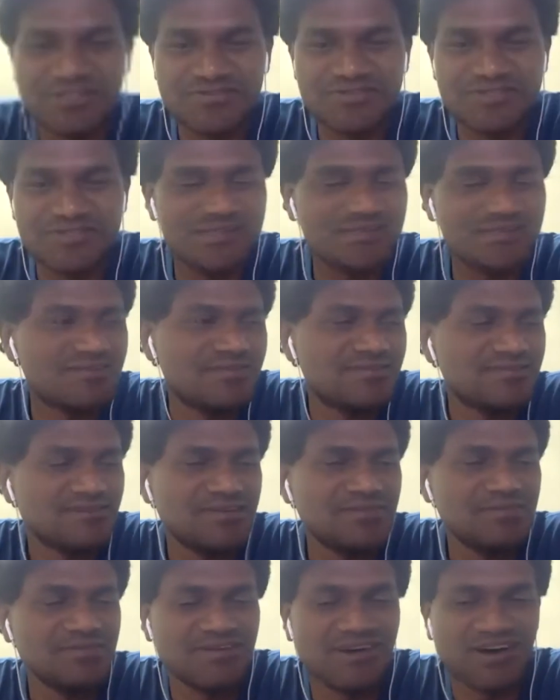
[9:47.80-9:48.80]
for
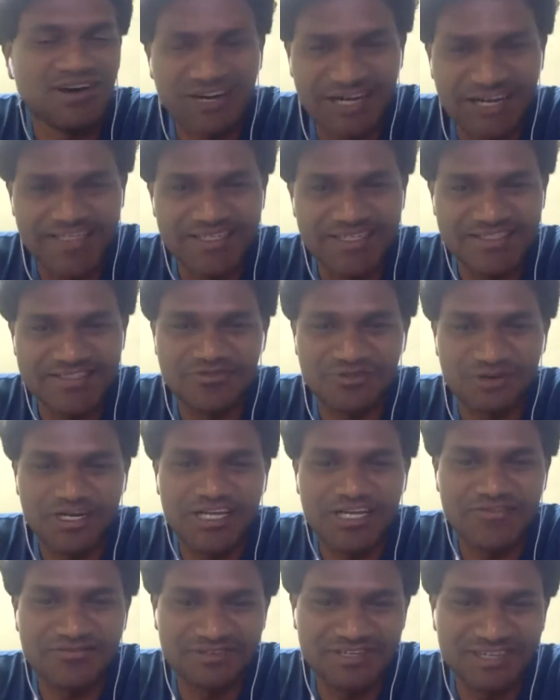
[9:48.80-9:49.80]
organization,
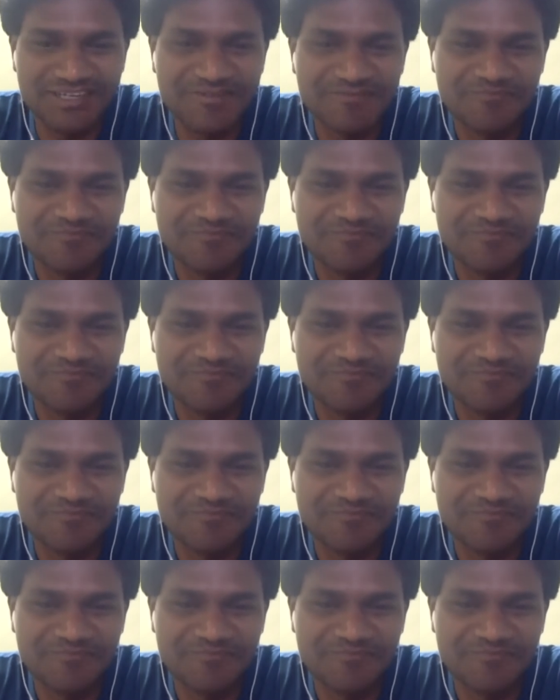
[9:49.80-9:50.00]
what I feel.